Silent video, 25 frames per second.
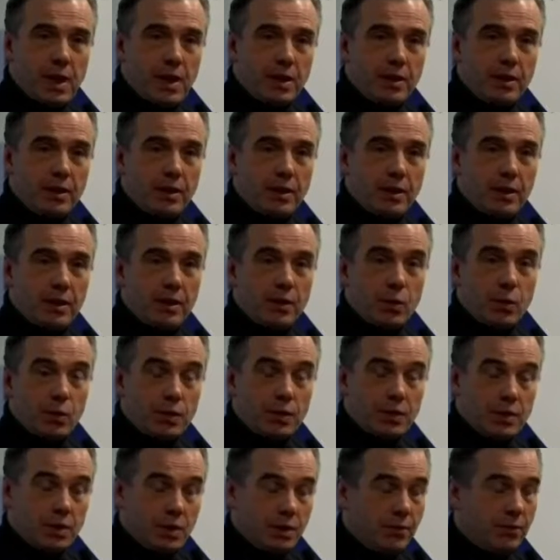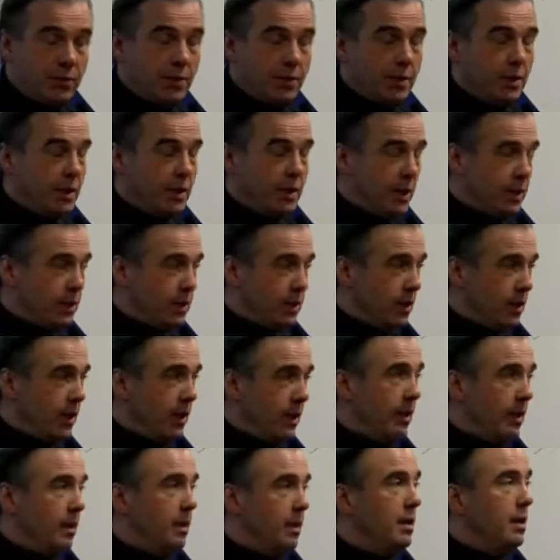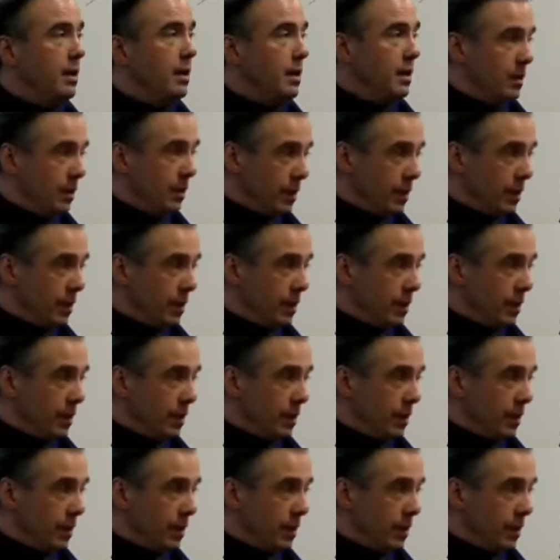And he received yesterday